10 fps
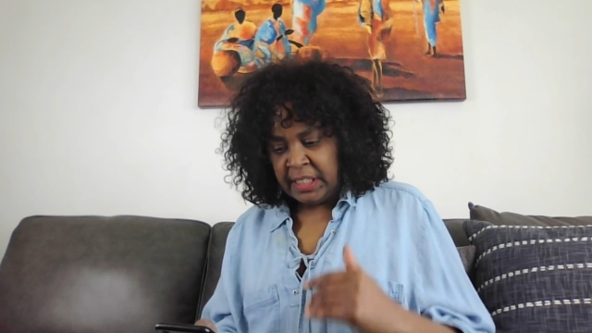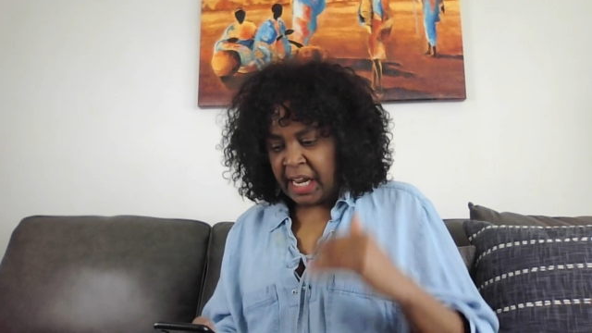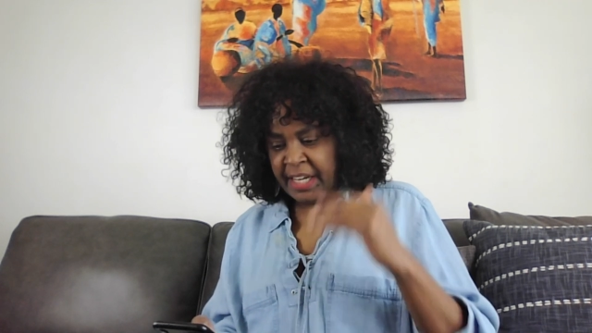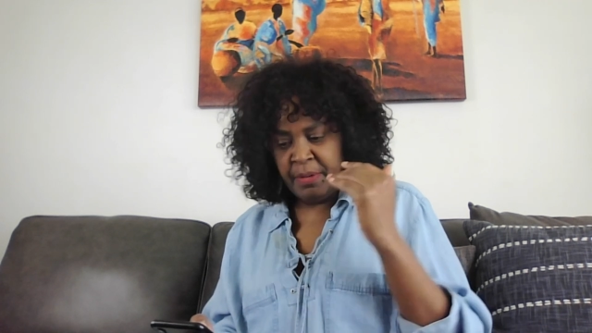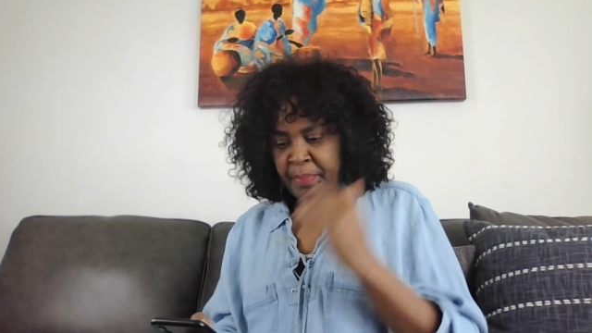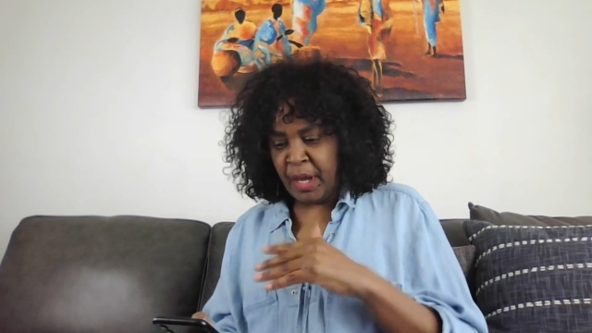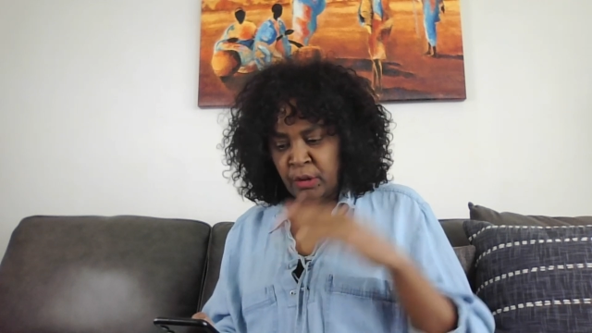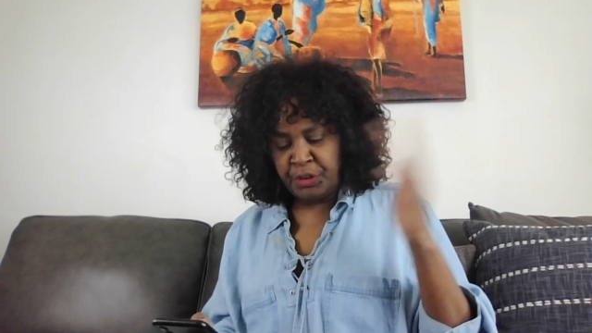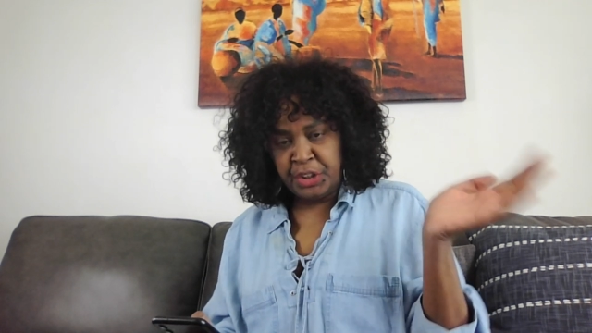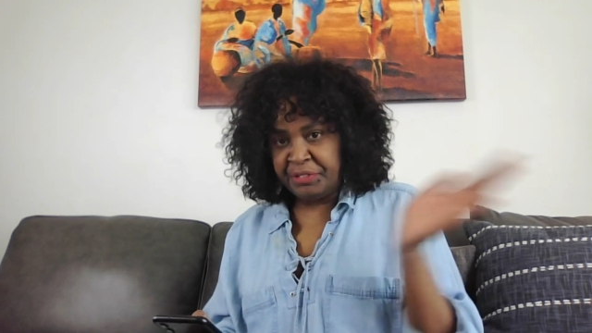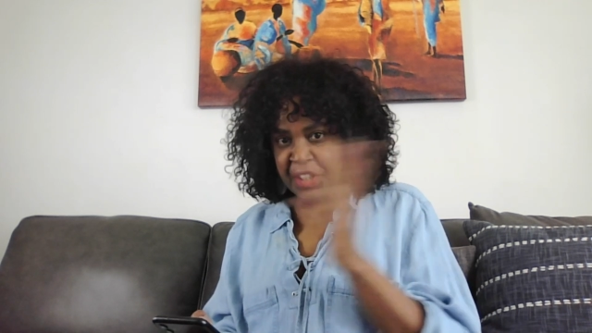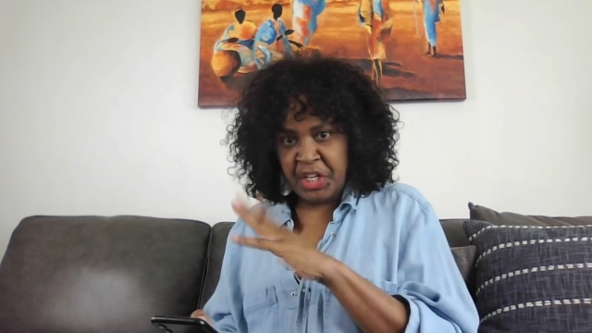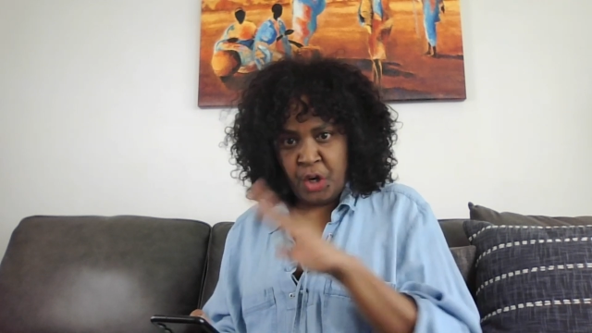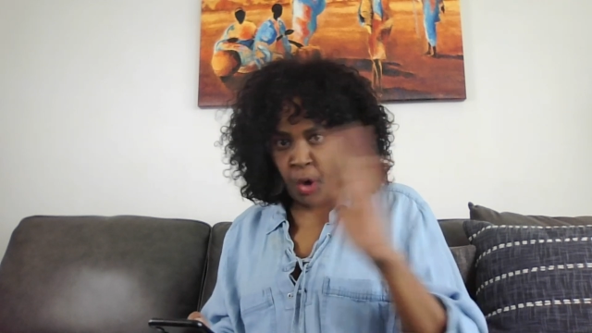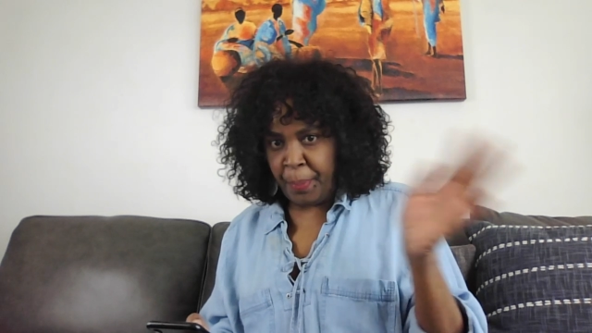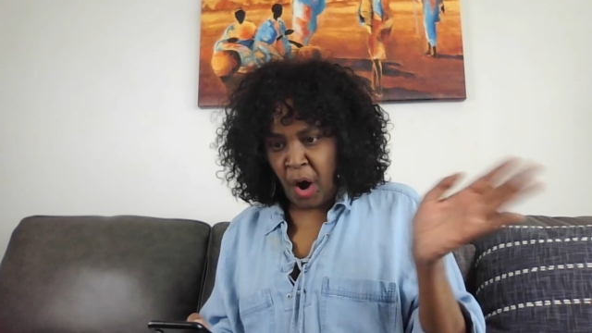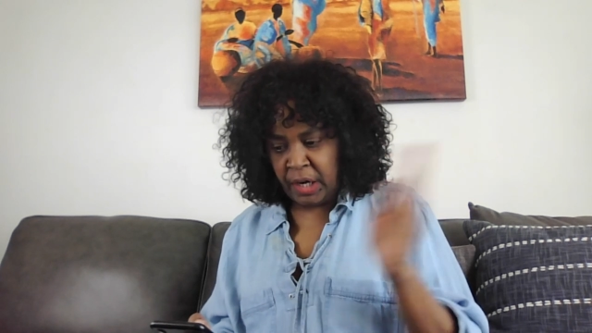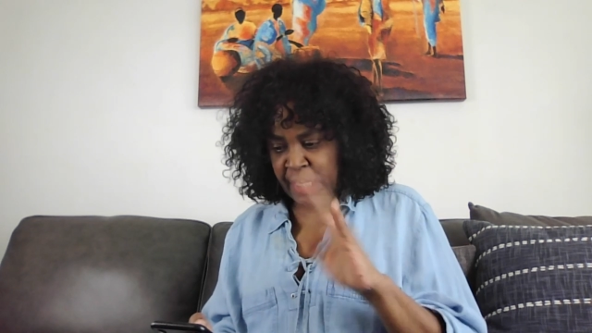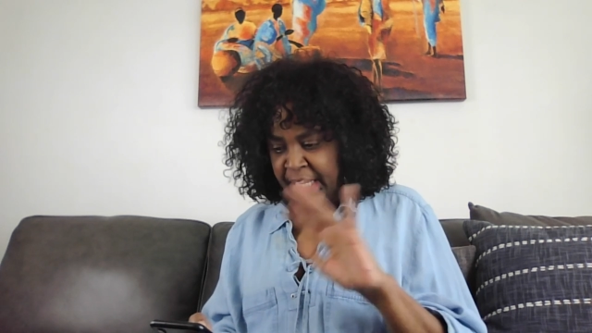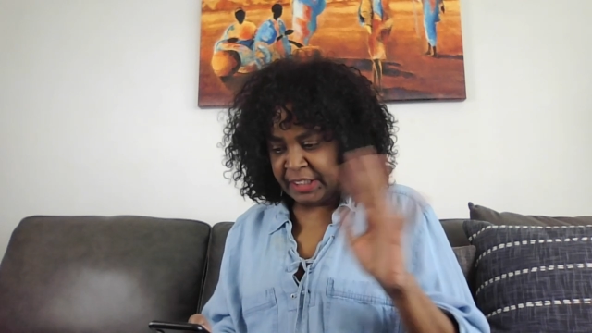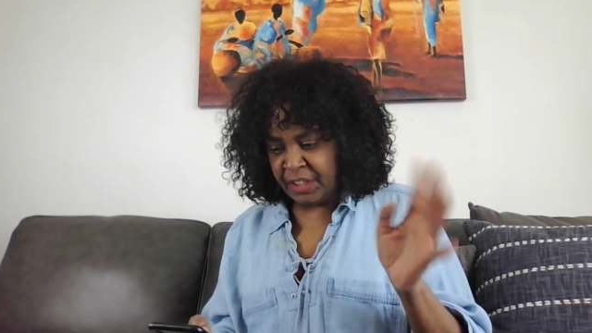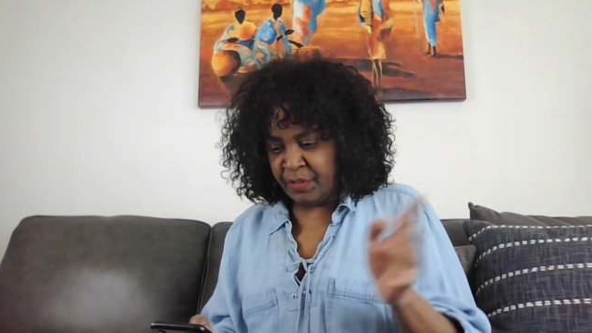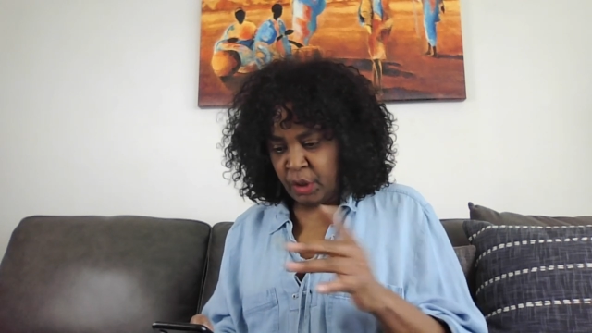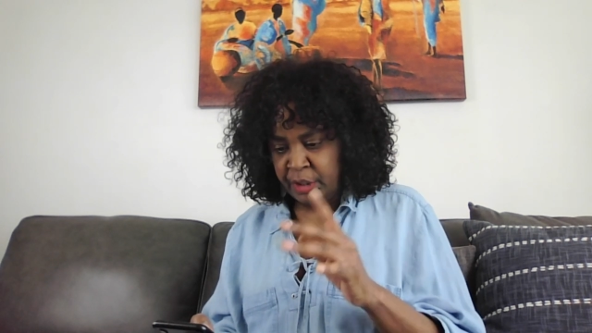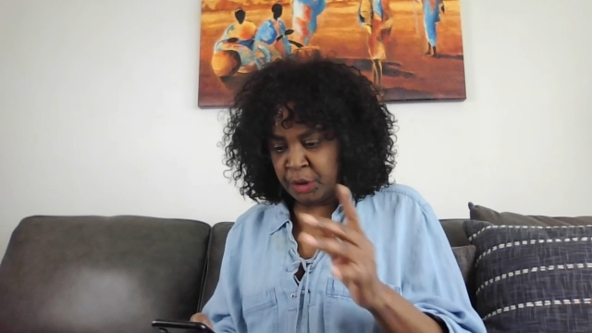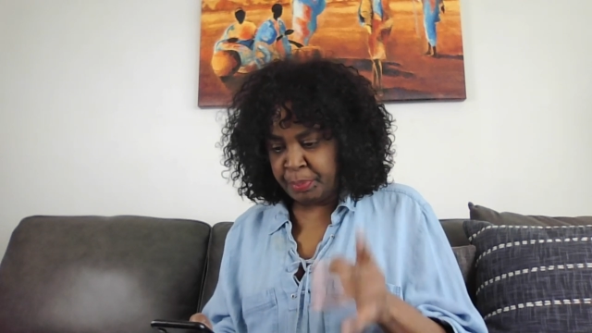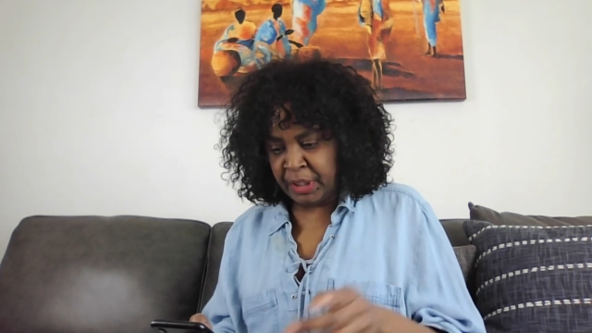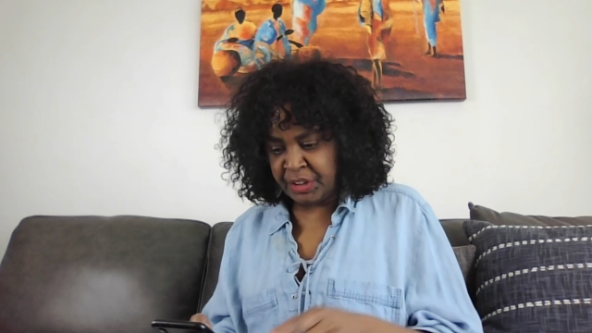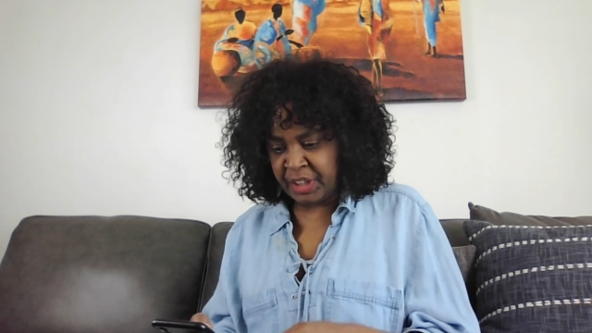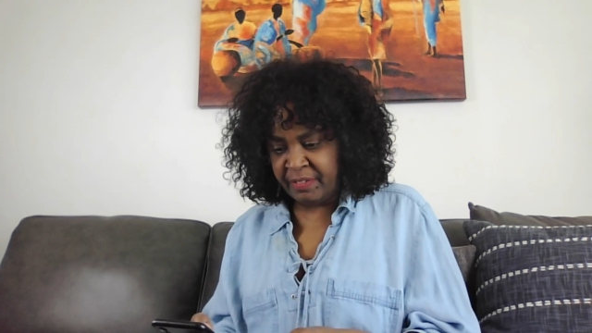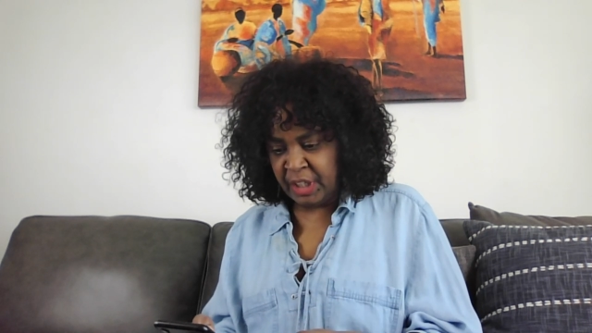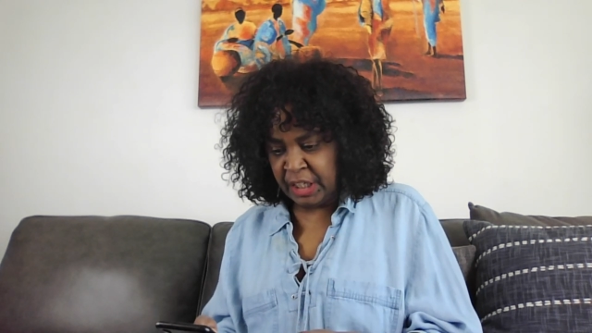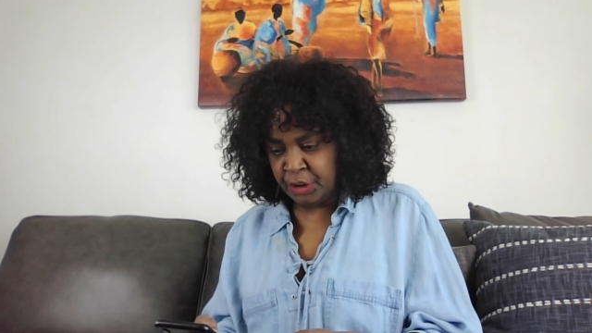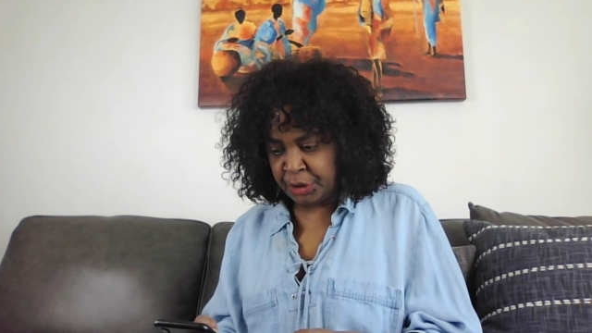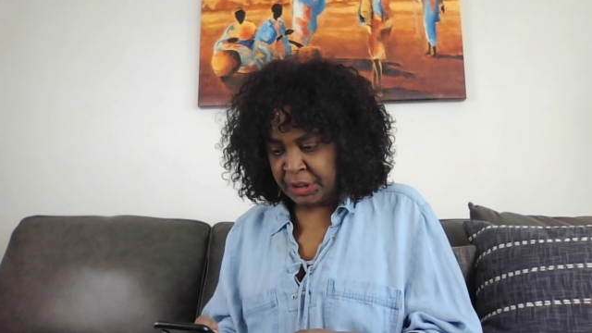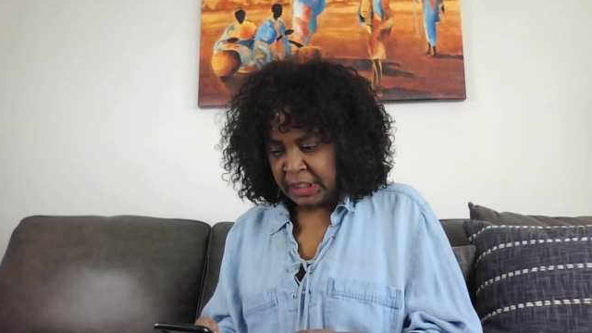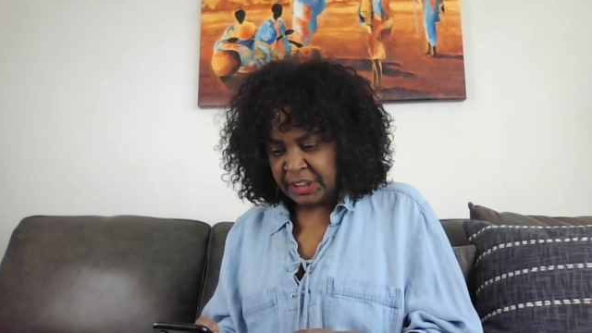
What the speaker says: I didn't bet on Silva in no parlays, even though he's plus 1,700.